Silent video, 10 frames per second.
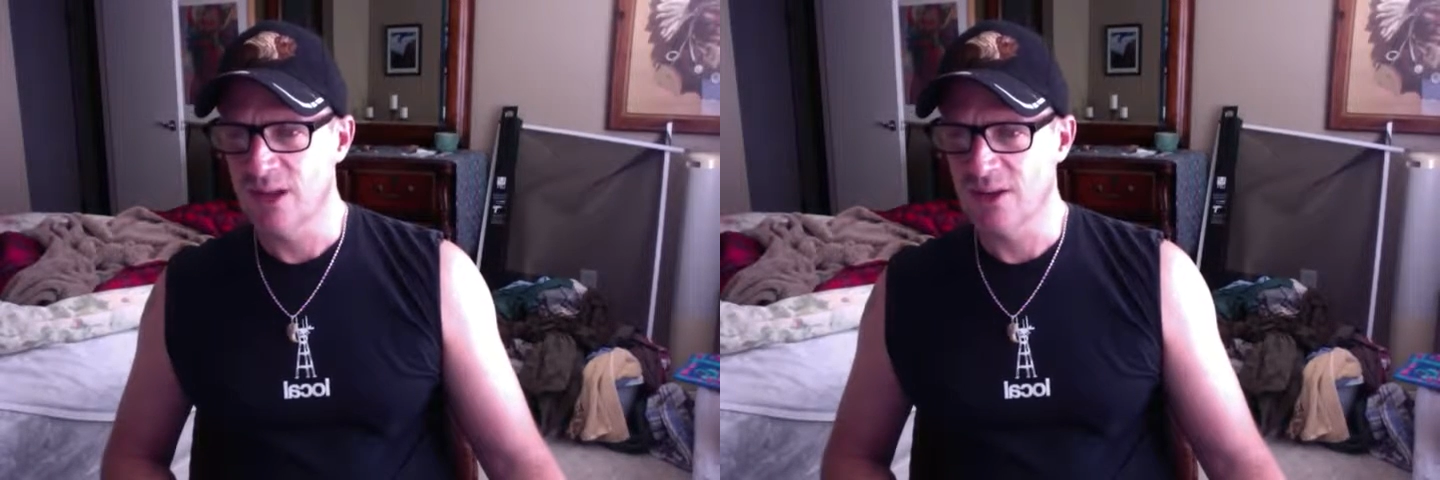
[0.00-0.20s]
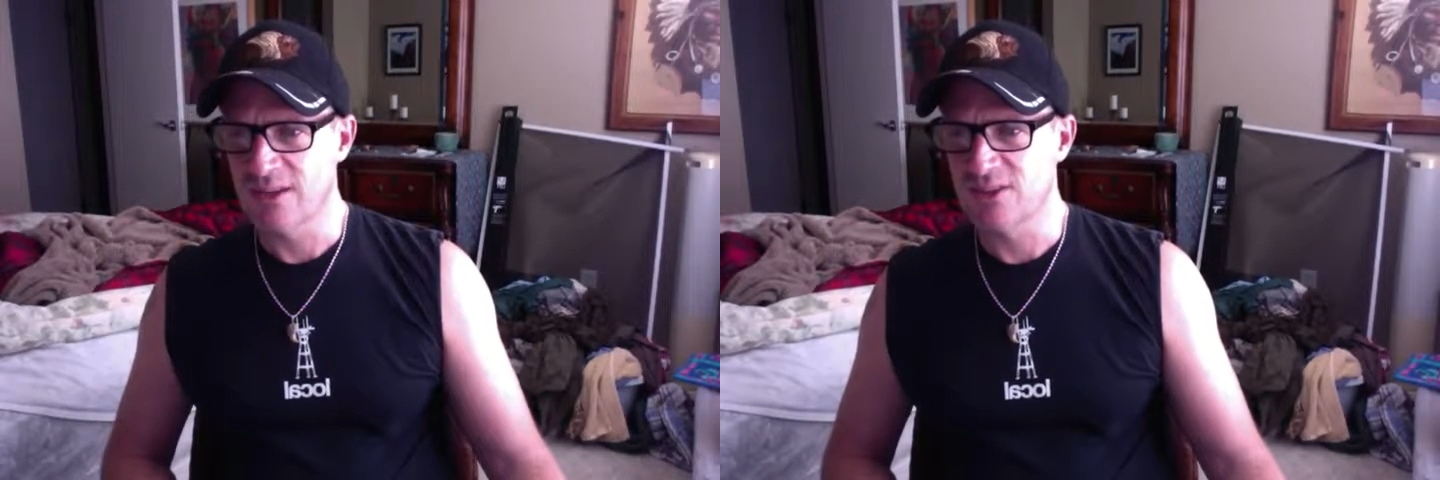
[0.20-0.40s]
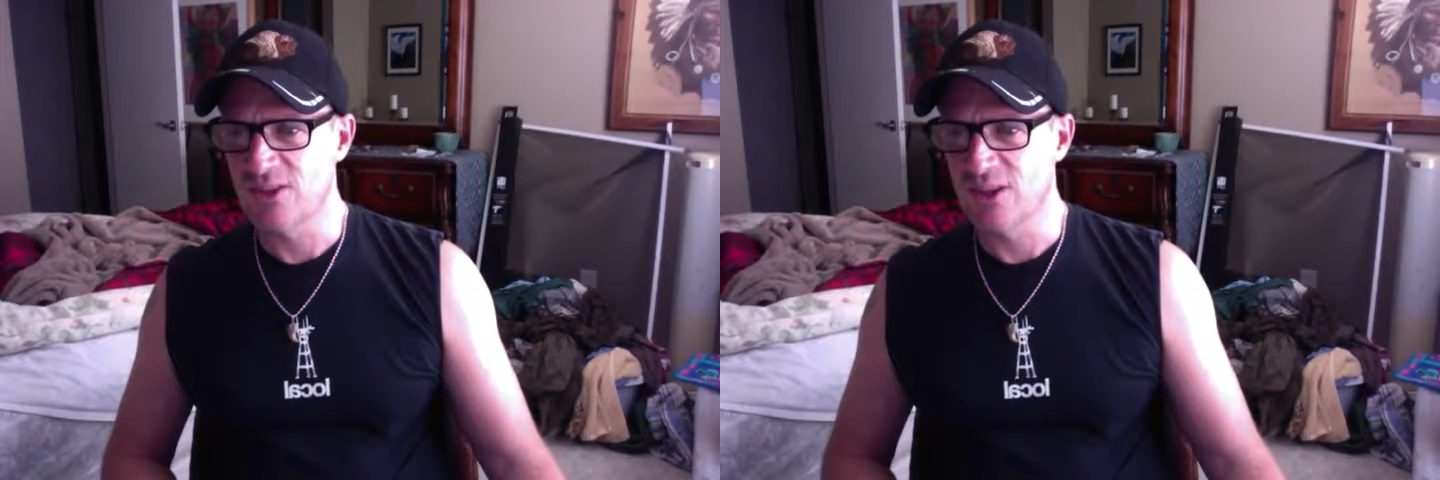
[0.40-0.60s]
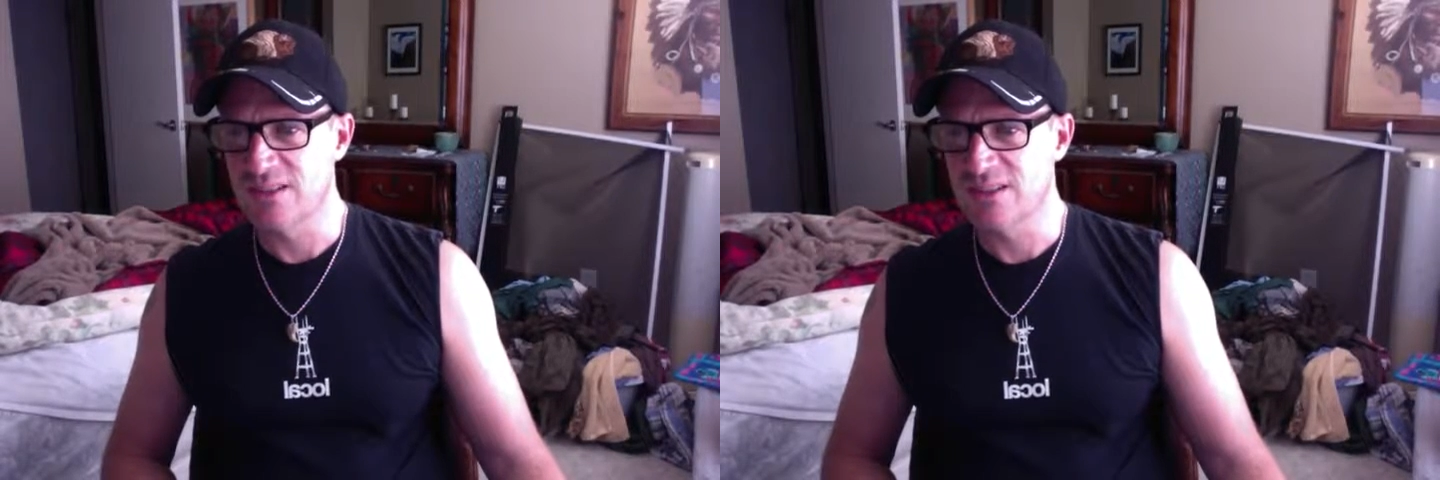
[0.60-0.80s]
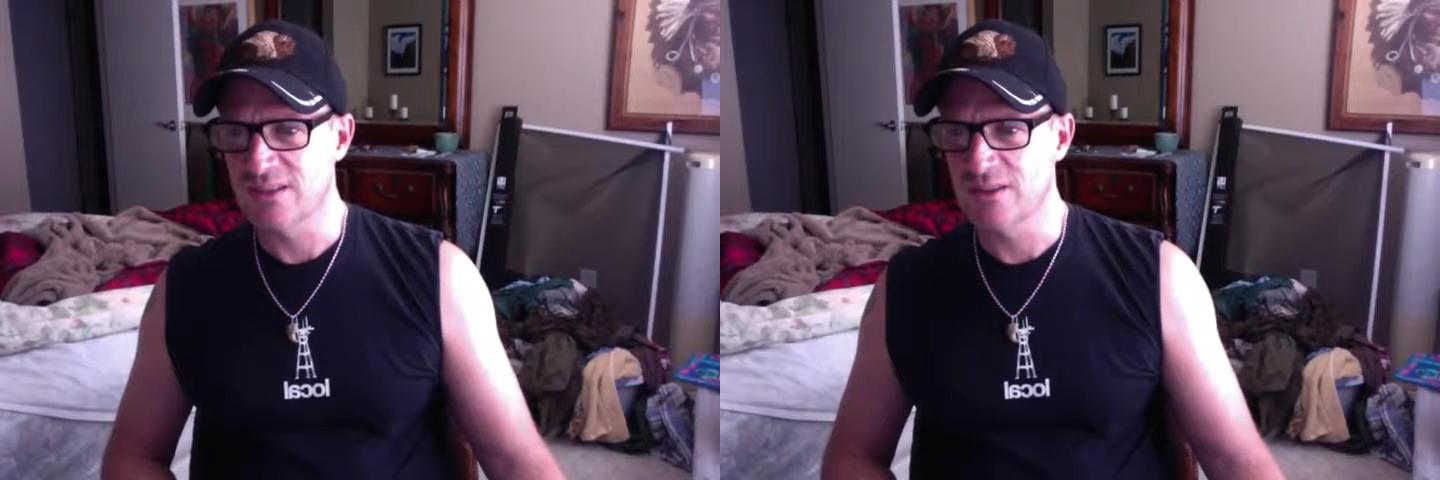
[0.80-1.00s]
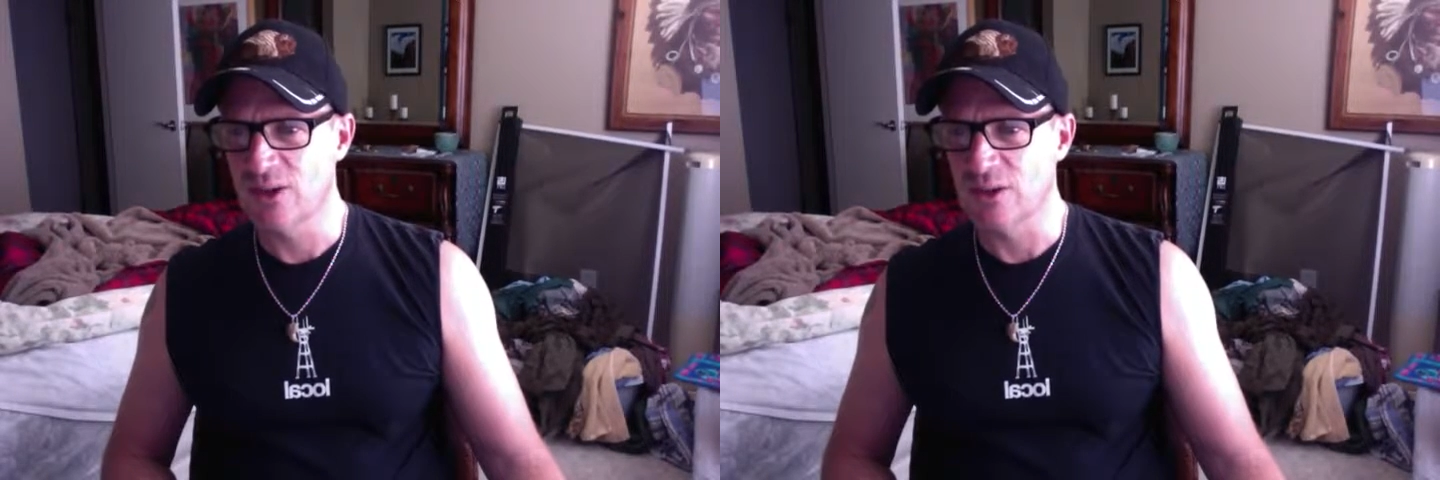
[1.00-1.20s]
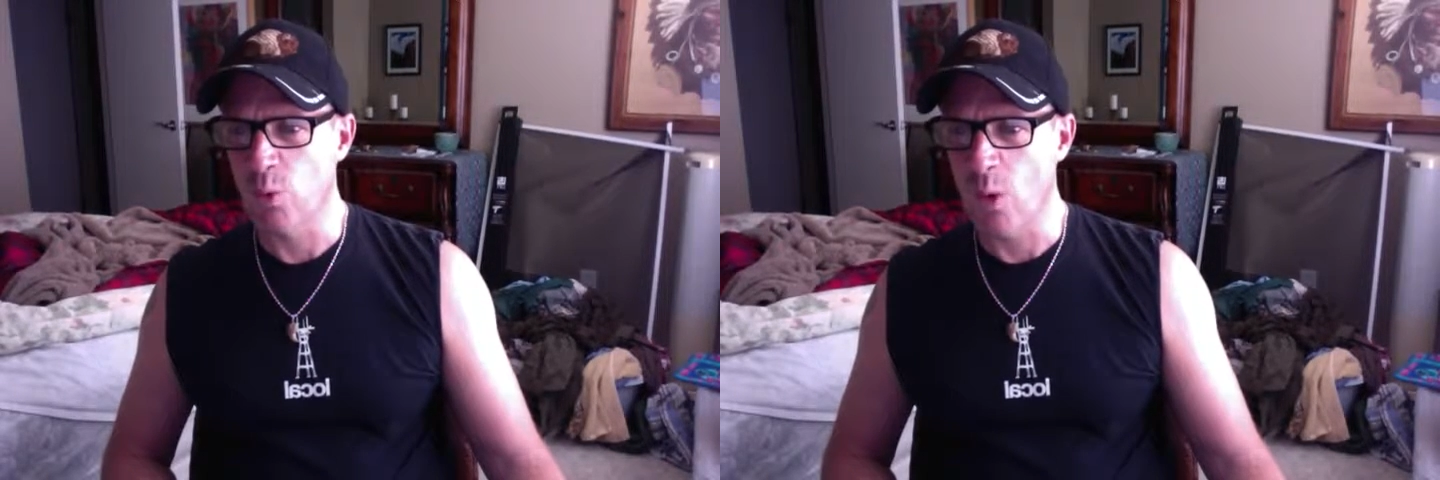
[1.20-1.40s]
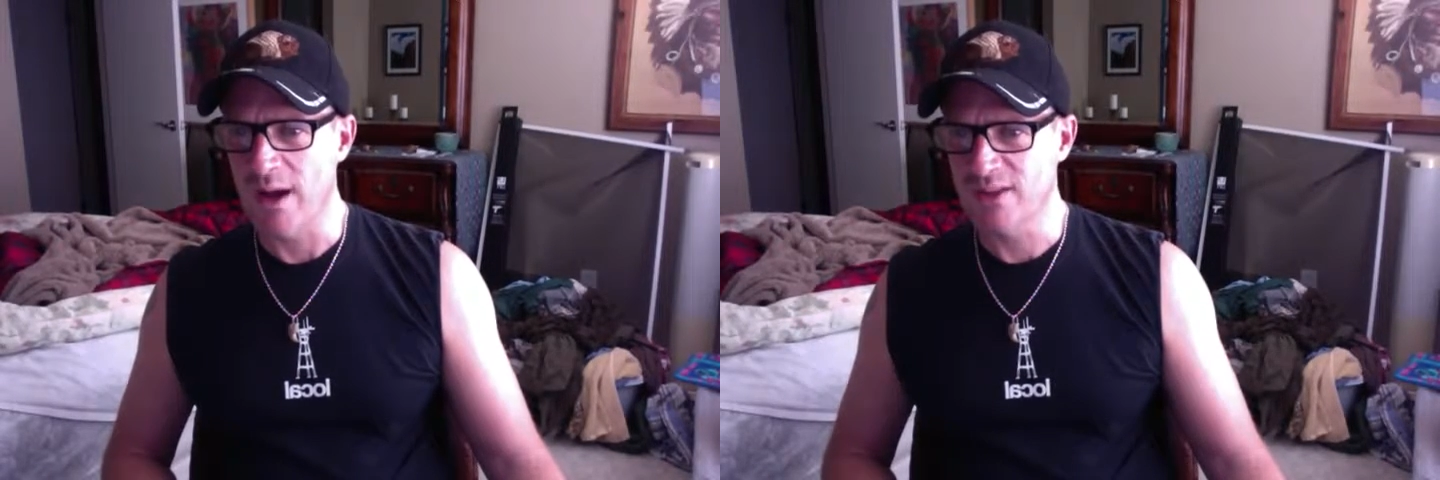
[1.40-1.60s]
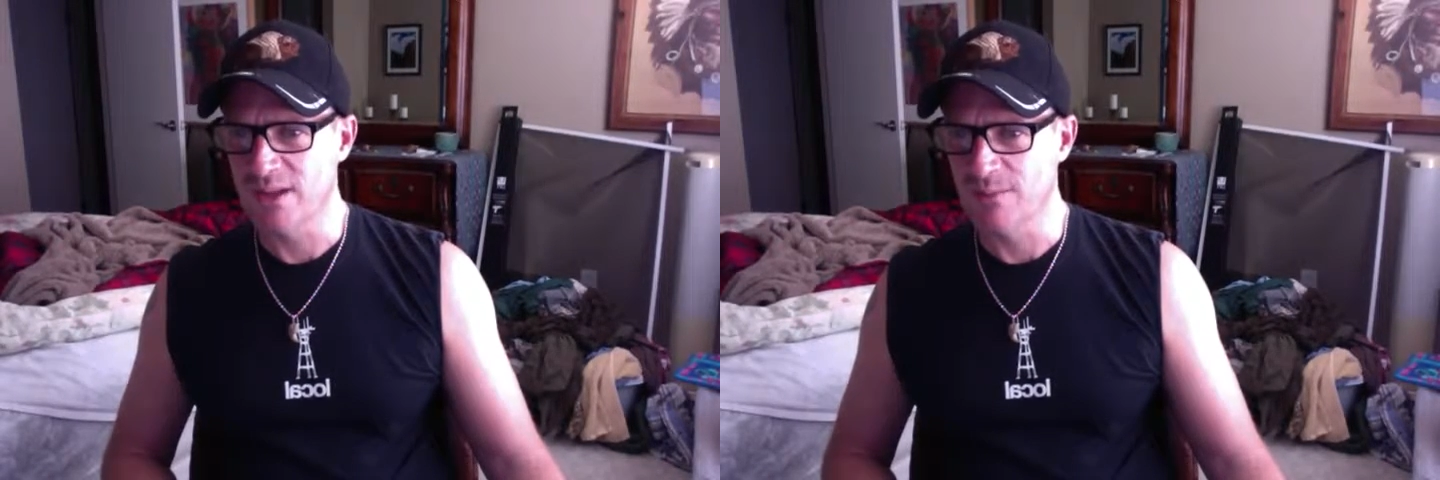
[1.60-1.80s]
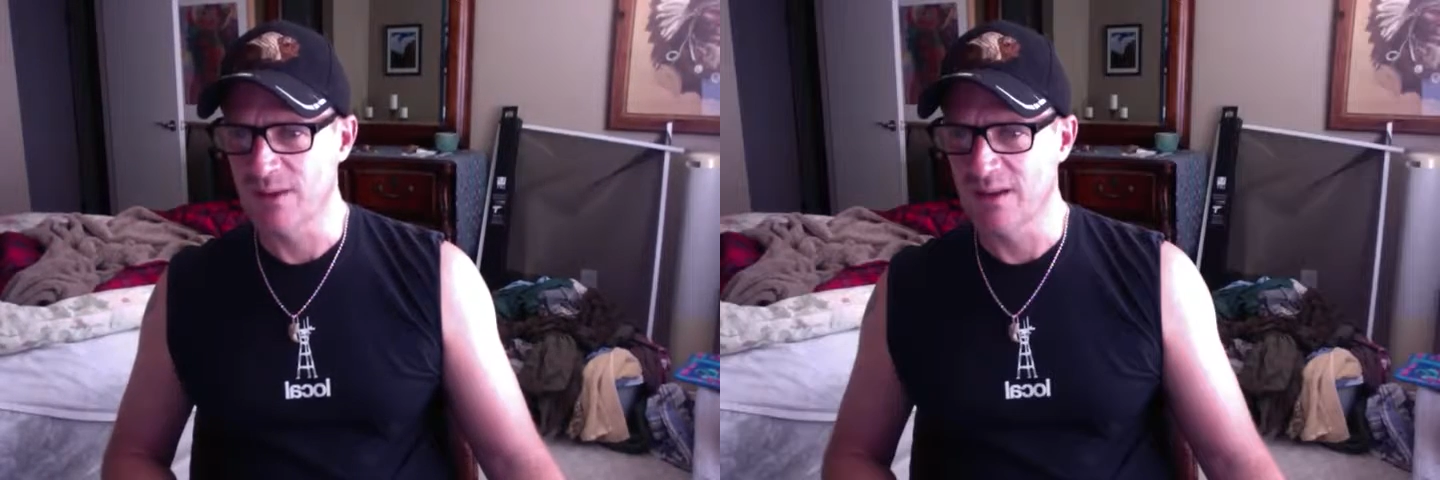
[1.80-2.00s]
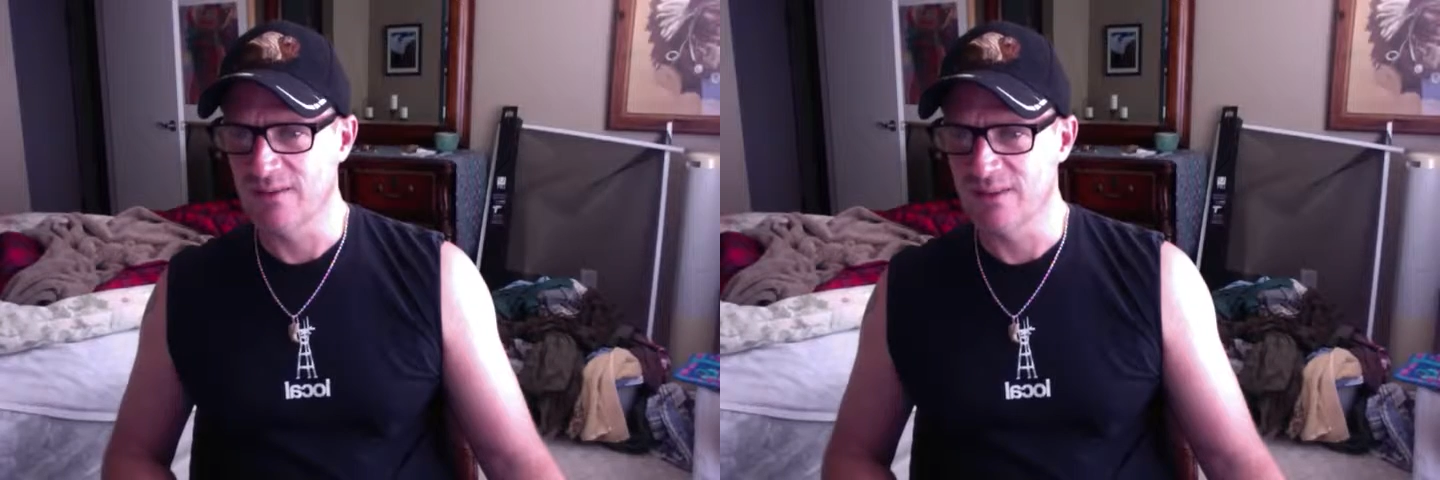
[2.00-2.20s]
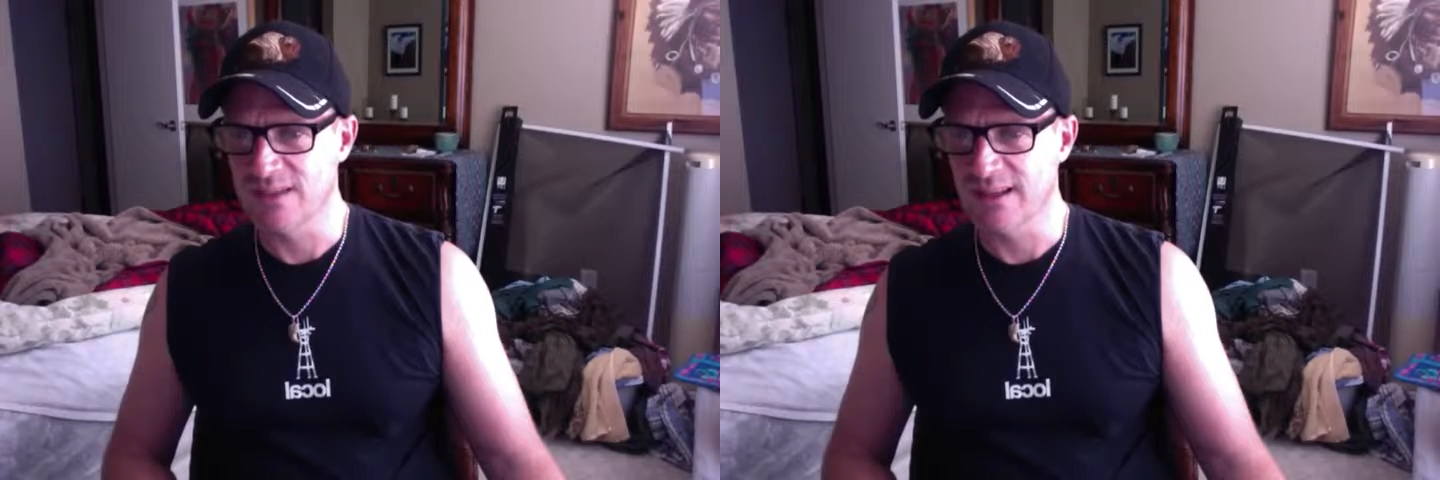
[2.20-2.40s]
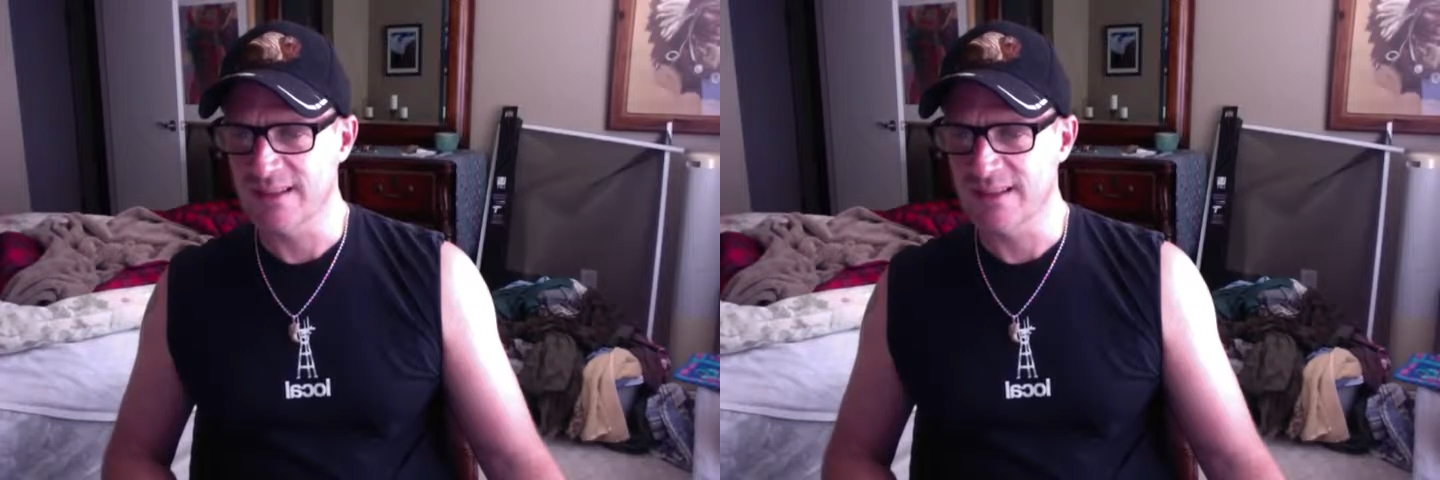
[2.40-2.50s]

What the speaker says: Okay, so you can quash something if it's like,